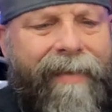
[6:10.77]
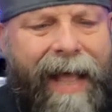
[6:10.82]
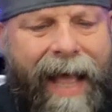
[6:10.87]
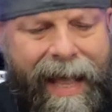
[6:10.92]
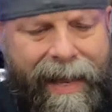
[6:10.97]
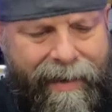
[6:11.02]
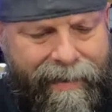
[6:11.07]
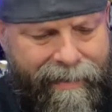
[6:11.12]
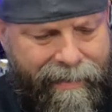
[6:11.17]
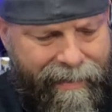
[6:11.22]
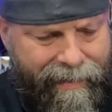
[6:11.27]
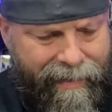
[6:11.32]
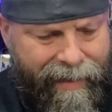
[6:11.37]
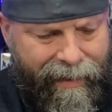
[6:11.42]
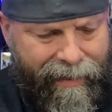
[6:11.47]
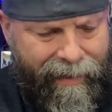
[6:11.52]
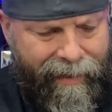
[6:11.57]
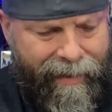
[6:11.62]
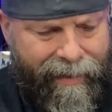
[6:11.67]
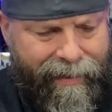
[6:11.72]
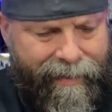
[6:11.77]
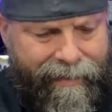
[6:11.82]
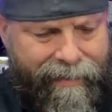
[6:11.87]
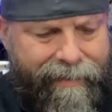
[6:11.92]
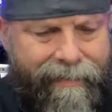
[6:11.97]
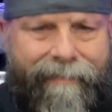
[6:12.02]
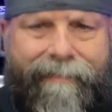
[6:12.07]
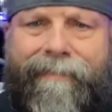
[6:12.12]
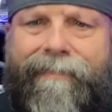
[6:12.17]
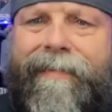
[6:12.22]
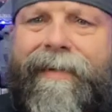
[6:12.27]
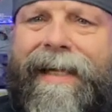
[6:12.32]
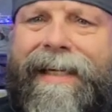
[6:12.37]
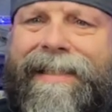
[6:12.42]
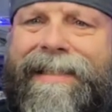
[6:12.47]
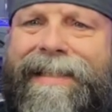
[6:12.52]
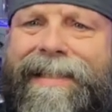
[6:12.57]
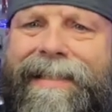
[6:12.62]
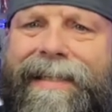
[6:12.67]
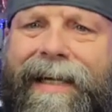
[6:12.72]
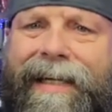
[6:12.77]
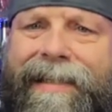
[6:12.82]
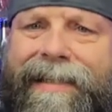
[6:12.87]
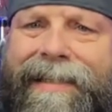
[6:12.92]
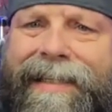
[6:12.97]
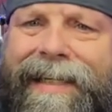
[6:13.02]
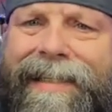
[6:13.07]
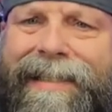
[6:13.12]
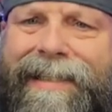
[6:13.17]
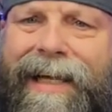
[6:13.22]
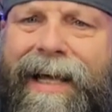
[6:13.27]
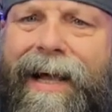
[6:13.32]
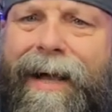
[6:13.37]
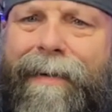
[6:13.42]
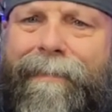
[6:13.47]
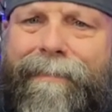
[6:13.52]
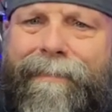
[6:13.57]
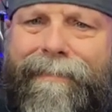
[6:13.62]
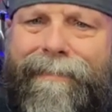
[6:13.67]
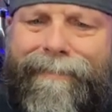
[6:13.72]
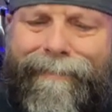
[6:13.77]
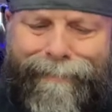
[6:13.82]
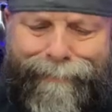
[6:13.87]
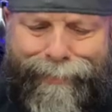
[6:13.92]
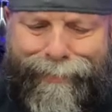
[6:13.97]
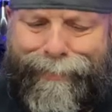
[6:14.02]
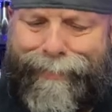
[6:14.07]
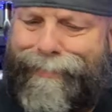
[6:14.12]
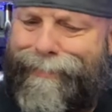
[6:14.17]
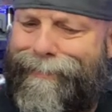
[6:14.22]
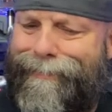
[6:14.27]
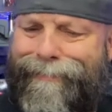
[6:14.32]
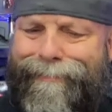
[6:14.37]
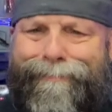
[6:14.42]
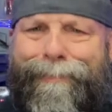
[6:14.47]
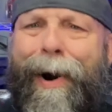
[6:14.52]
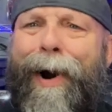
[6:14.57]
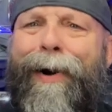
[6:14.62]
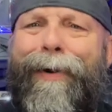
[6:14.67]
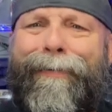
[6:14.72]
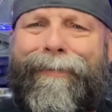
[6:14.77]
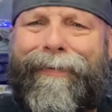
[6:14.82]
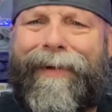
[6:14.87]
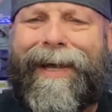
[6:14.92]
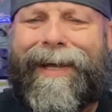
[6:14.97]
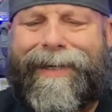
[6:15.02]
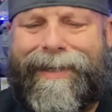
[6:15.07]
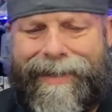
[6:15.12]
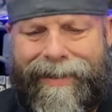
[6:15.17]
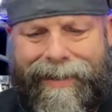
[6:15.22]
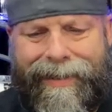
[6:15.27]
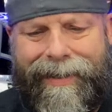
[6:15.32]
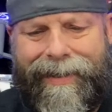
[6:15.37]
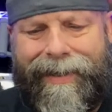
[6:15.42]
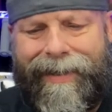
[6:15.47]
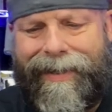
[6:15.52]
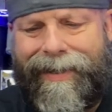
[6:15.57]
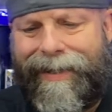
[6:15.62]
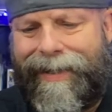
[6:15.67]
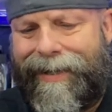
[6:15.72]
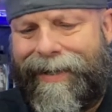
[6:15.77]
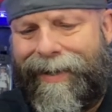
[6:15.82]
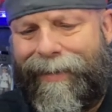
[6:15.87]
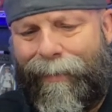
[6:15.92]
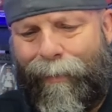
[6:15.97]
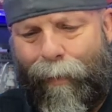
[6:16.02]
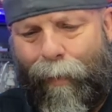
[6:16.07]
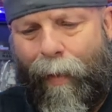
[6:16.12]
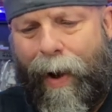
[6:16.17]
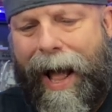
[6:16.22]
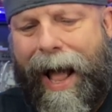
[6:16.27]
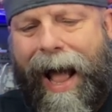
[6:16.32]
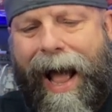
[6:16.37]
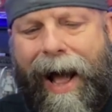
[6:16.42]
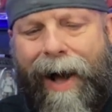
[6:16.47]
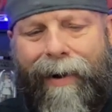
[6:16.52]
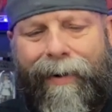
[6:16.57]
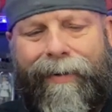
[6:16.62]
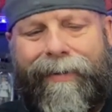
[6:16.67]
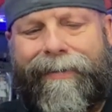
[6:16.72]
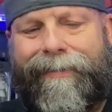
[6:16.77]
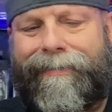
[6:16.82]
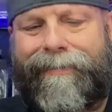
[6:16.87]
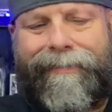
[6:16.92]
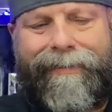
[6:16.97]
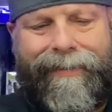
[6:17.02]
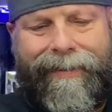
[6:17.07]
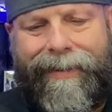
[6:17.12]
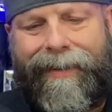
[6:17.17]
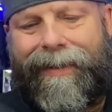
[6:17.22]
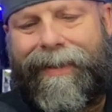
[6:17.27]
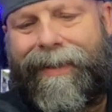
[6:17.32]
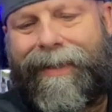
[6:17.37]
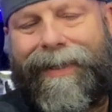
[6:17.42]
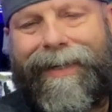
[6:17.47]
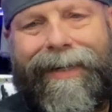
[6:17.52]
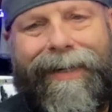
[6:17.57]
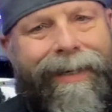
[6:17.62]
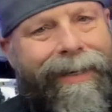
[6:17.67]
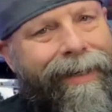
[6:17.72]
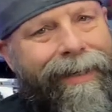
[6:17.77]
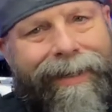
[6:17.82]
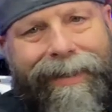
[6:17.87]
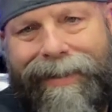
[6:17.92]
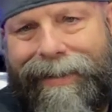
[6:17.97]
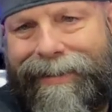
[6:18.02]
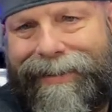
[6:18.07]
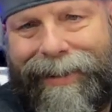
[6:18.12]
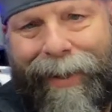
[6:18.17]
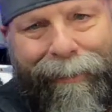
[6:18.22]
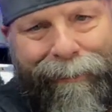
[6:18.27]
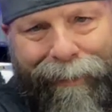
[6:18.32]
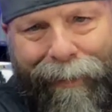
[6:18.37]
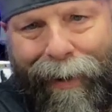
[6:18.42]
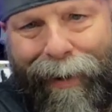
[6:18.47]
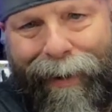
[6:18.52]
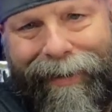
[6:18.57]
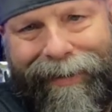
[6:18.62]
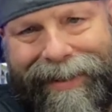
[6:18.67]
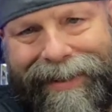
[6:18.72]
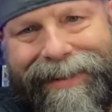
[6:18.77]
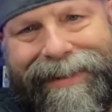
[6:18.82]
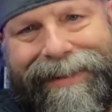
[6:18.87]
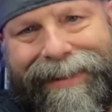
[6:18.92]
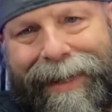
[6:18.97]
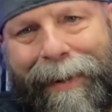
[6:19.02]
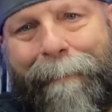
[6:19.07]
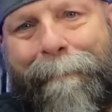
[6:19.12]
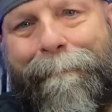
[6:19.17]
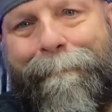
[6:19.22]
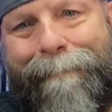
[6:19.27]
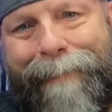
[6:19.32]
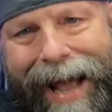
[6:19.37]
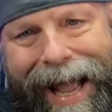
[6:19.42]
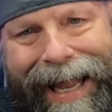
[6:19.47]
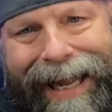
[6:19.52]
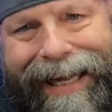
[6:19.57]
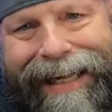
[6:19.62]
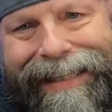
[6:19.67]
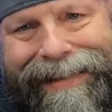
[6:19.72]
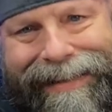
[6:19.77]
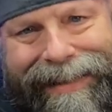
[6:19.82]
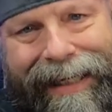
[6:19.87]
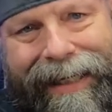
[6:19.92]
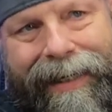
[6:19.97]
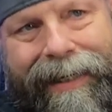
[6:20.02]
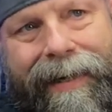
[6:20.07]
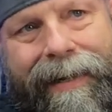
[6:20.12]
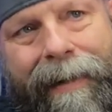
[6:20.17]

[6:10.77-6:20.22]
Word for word: That and look, it's it sits up perfect. Wow so far, this is amazing.